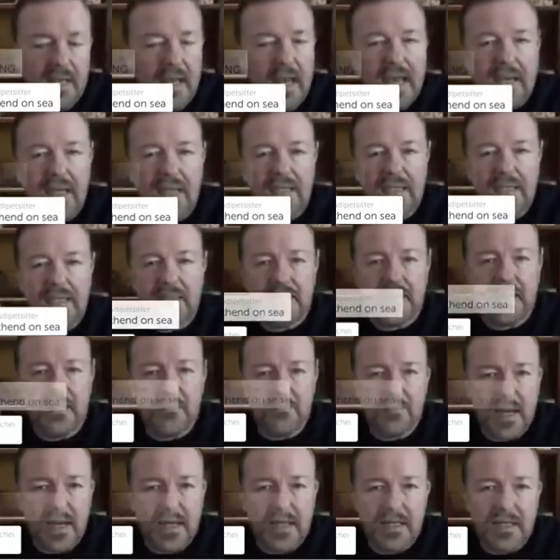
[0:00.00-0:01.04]
eight to ten
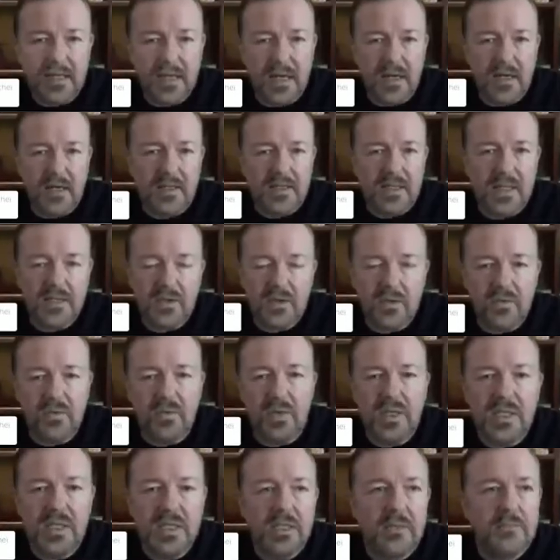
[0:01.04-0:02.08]
main casts, there's
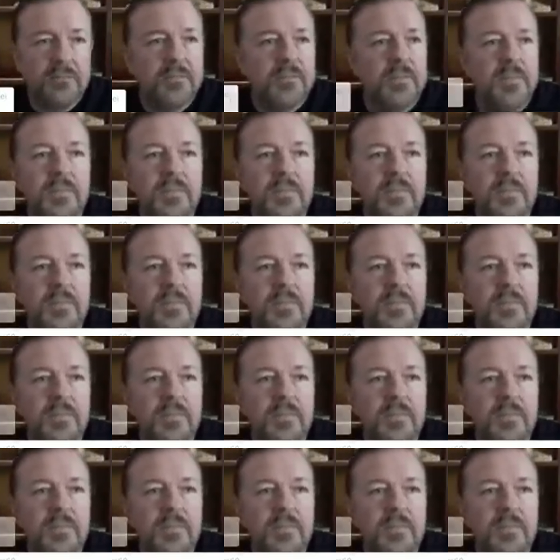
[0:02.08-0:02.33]
always,